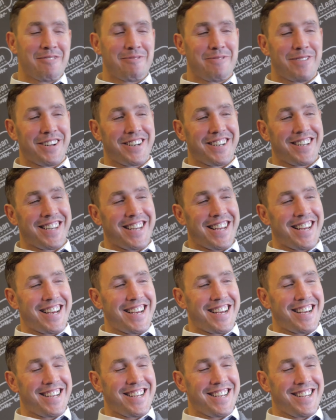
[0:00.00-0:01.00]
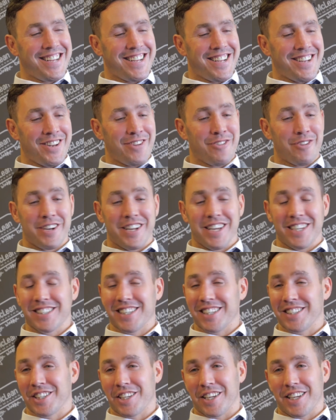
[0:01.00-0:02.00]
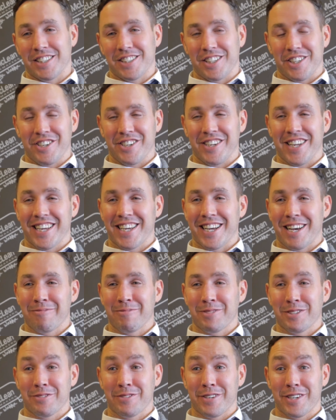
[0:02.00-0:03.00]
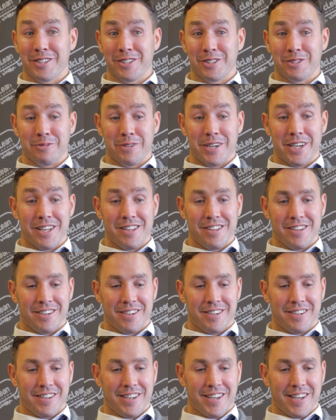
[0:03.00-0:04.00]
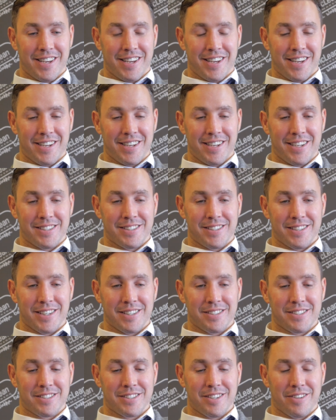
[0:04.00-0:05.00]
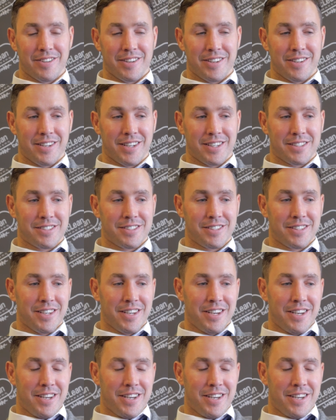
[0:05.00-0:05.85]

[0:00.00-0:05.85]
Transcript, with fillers: But uh, no, it is. It's a it's a unique atmosphere as well, and uh, it's it's something that's